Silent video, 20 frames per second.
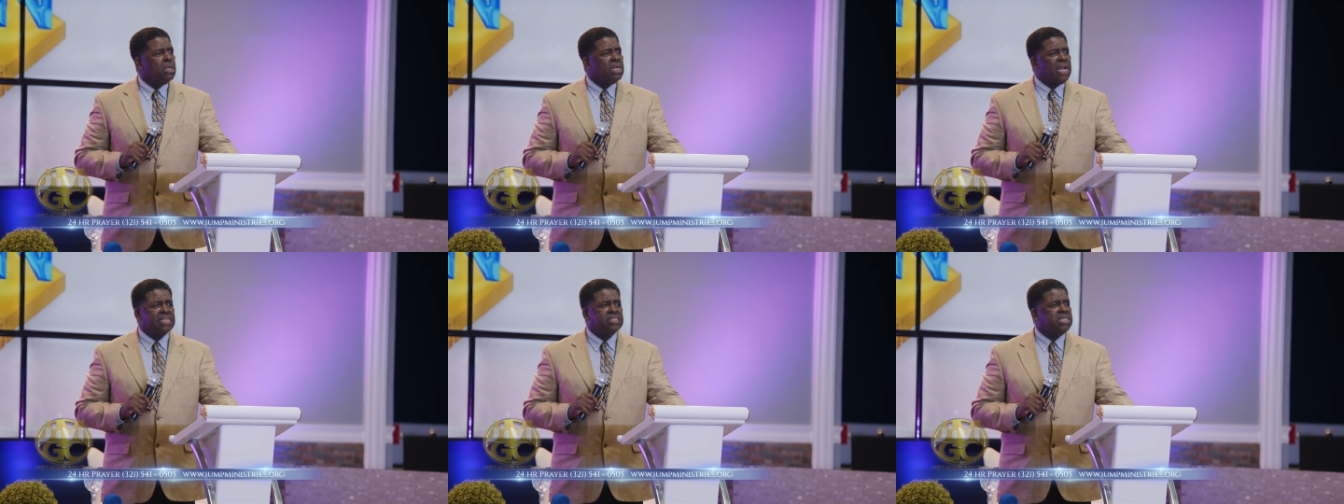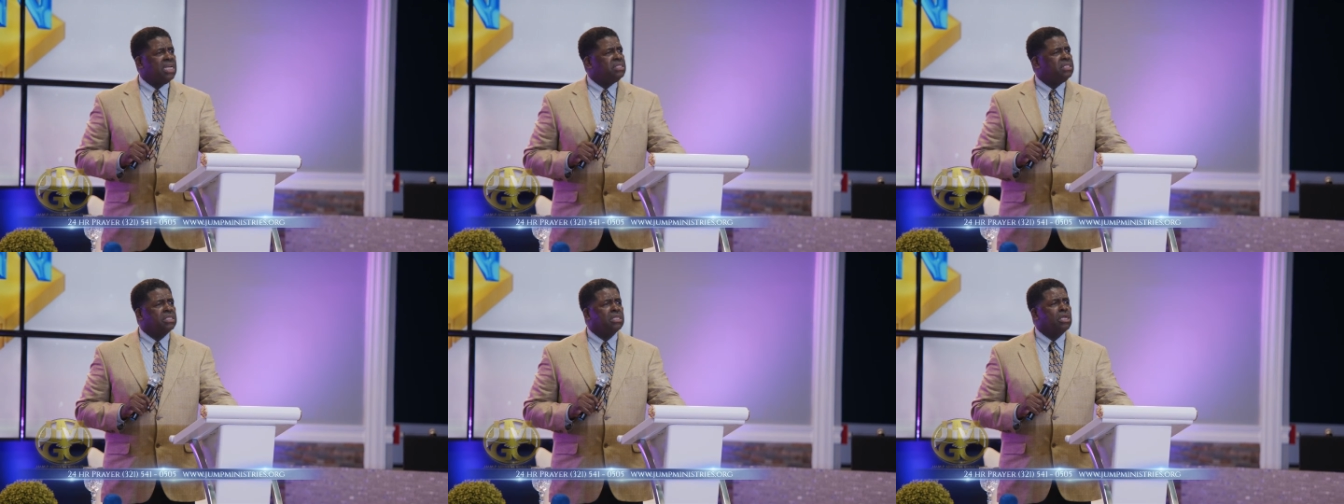And I
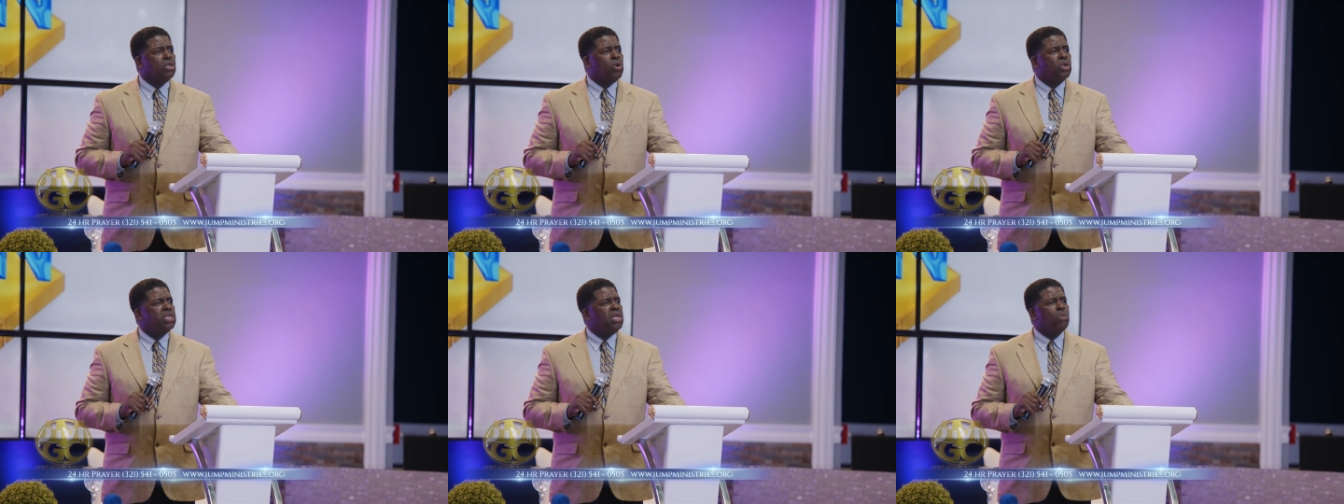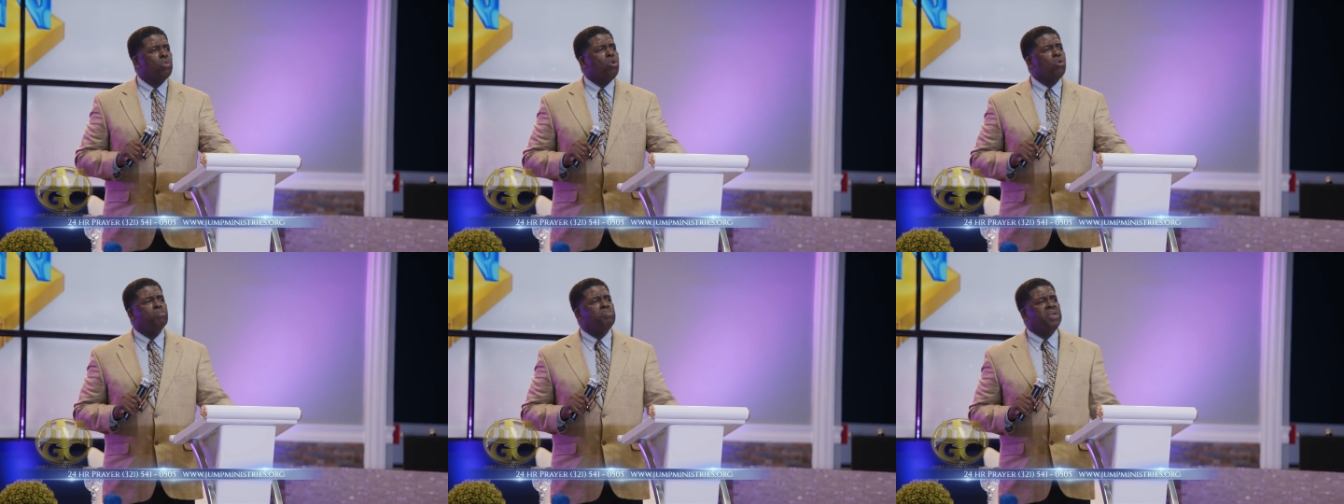said to the Lord,
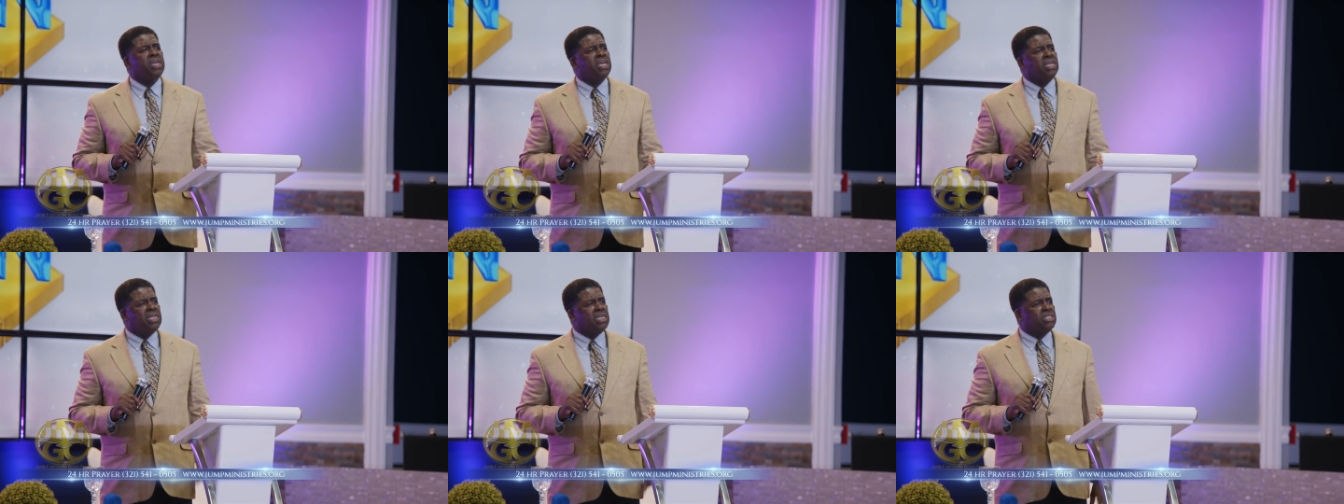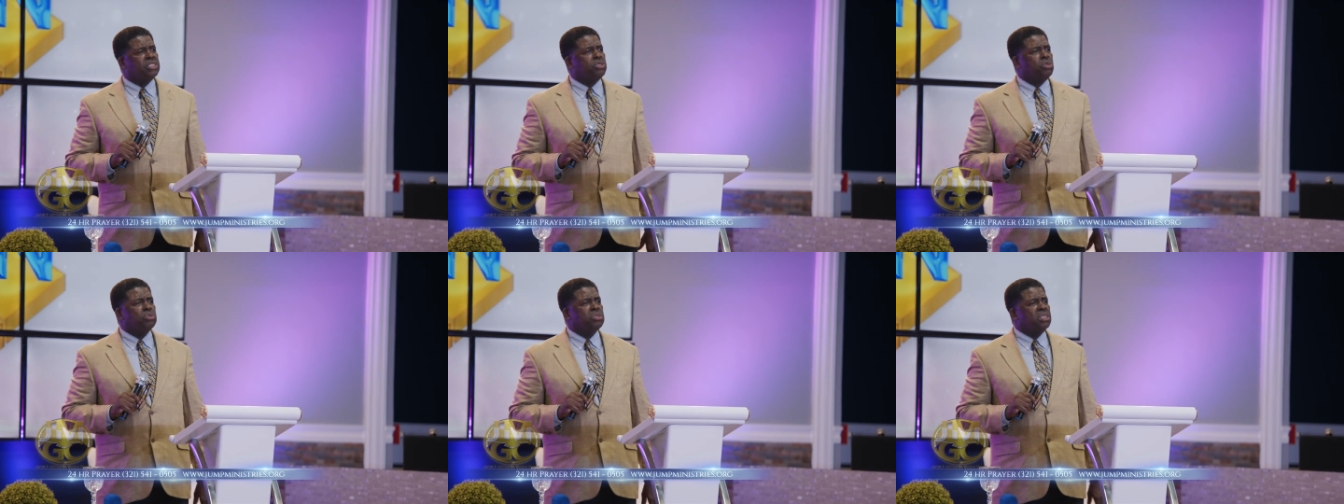there won't be any
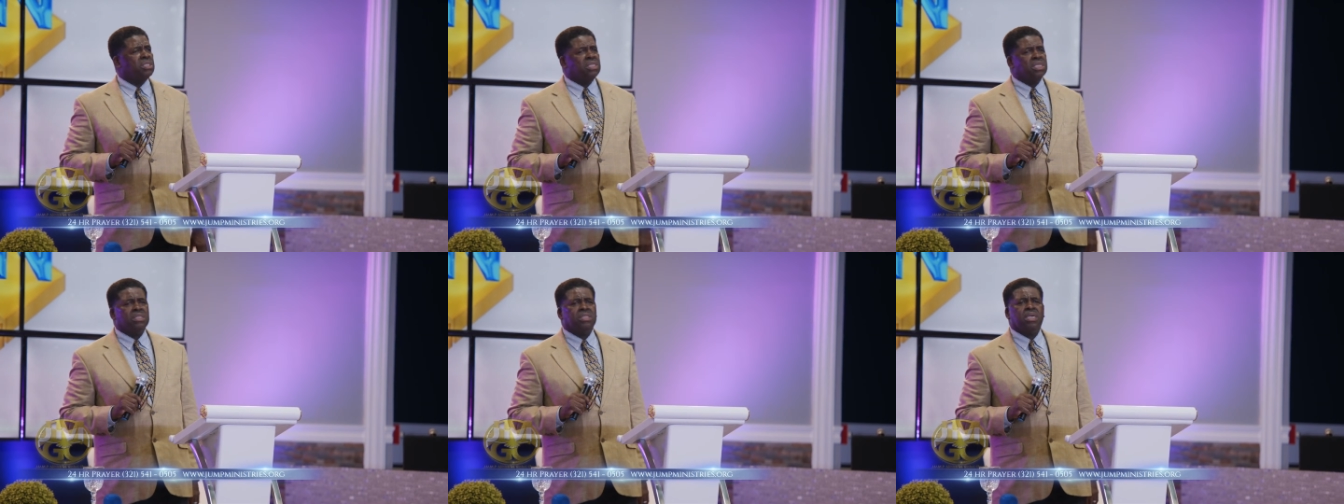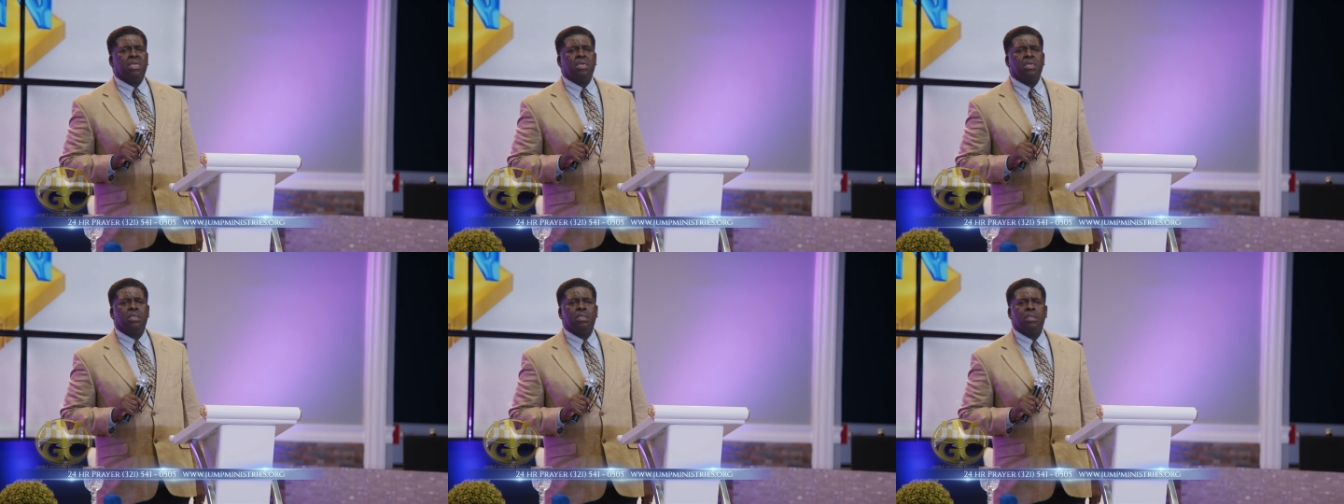excuses this
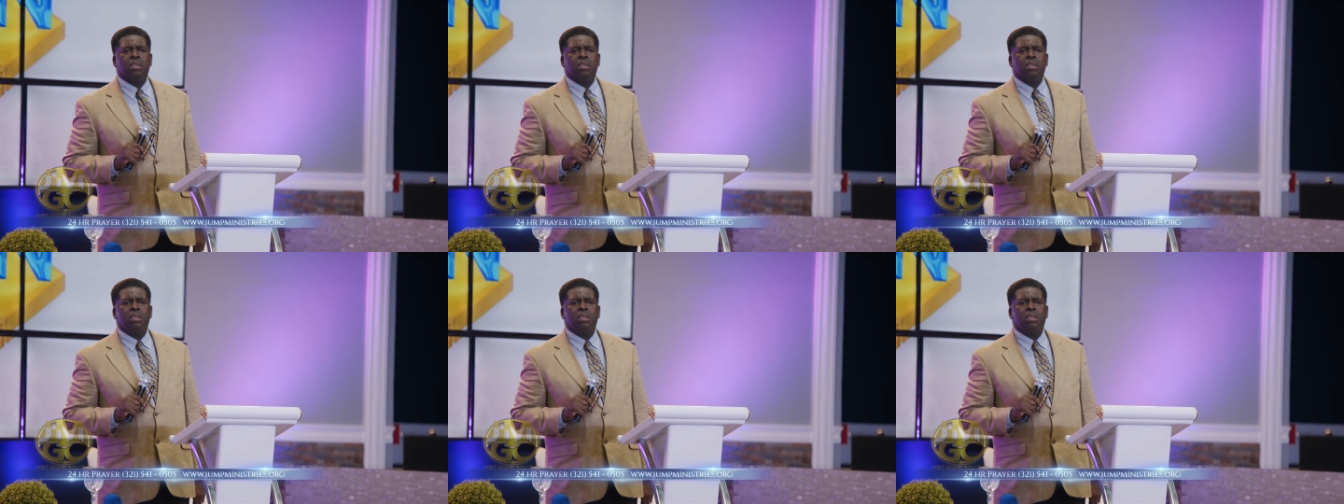year.